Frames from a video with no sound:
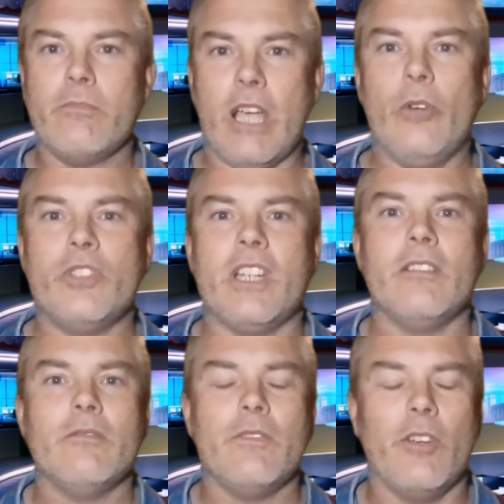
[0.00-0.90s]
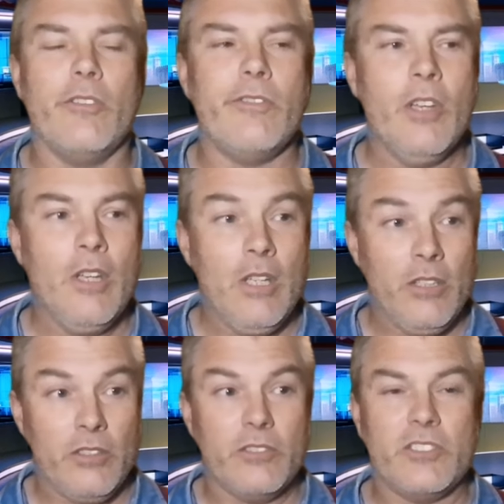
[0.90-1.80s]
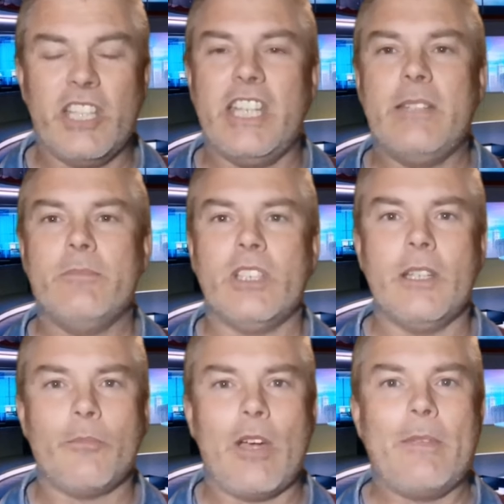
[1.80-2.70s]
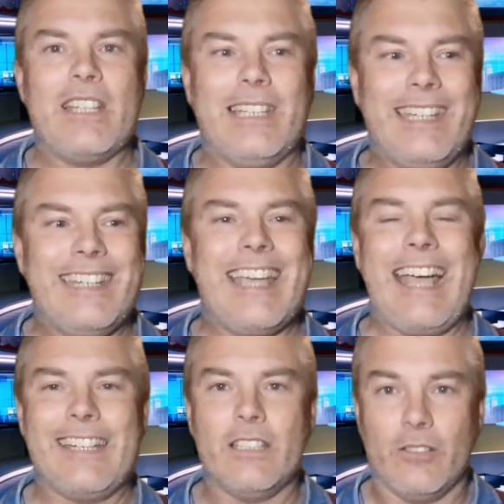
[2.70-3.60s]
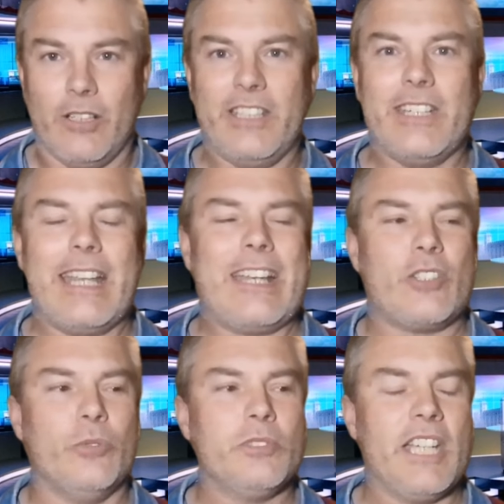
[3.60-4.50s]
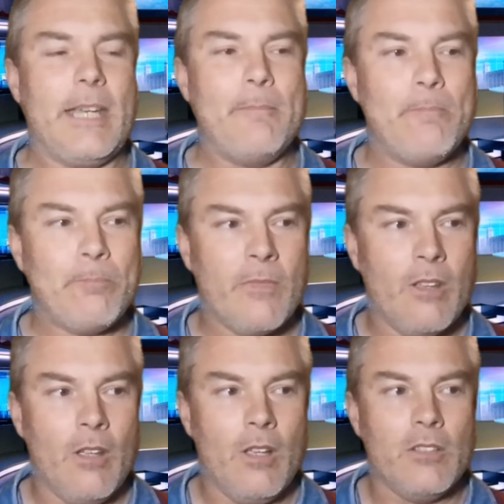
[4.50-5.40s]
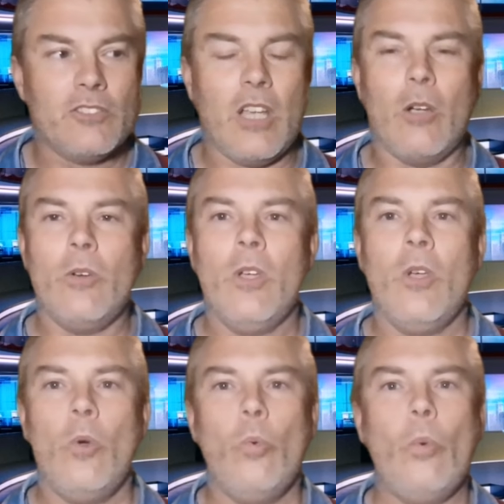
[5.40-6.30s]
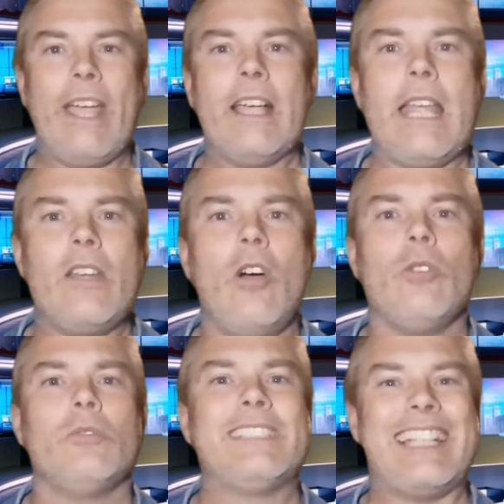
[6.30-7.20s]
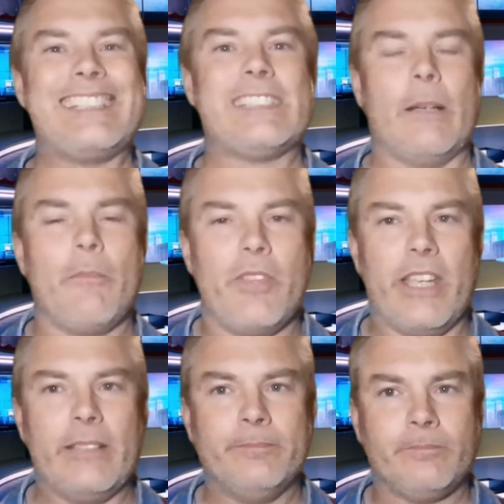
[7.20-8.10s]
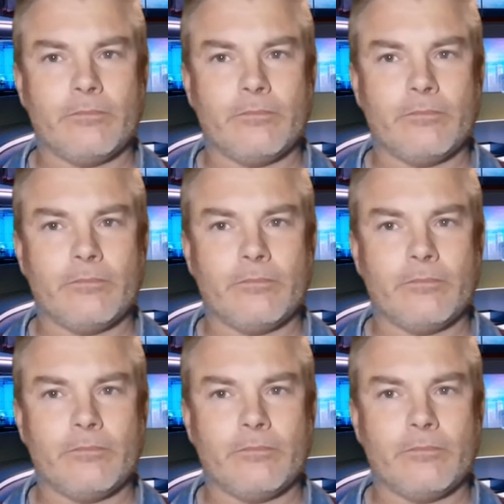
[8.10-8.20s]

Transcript: coaching of teams in the Premier League and in the national team. So when Glenn Hoddle says something,